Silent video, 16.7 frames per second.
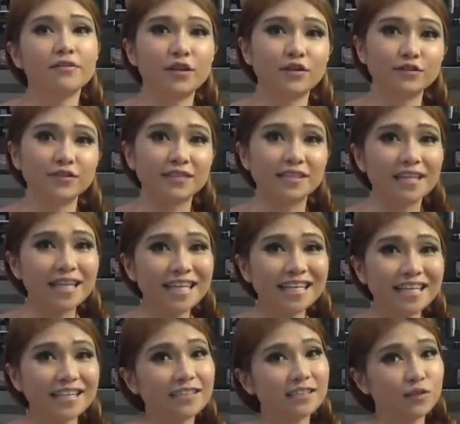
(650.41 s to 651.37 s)
there is a
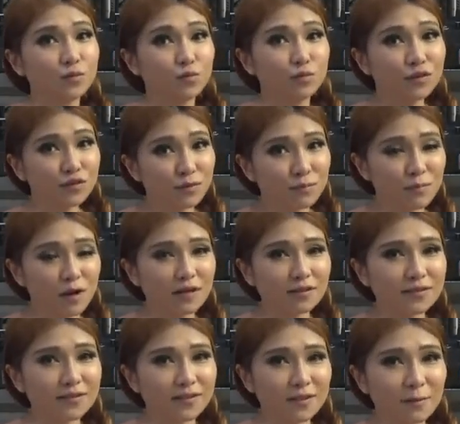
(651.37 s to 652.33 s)
link in the description
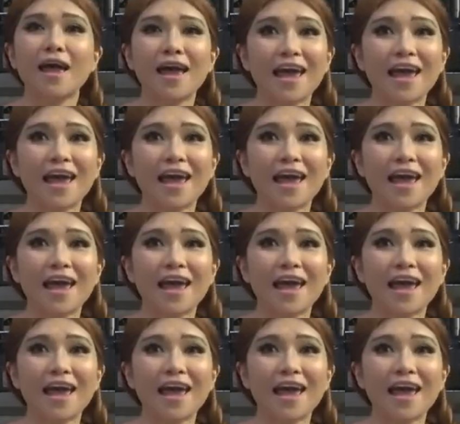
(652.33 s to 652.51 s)
box.